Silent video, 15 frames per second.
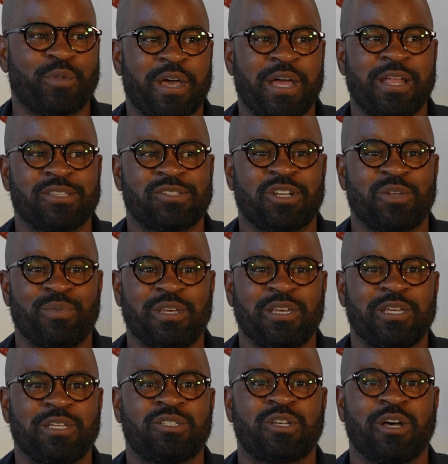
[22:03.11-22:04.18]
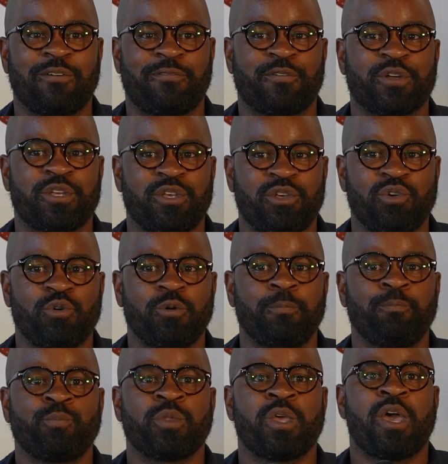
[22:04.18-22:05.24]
And it's going to be tough for you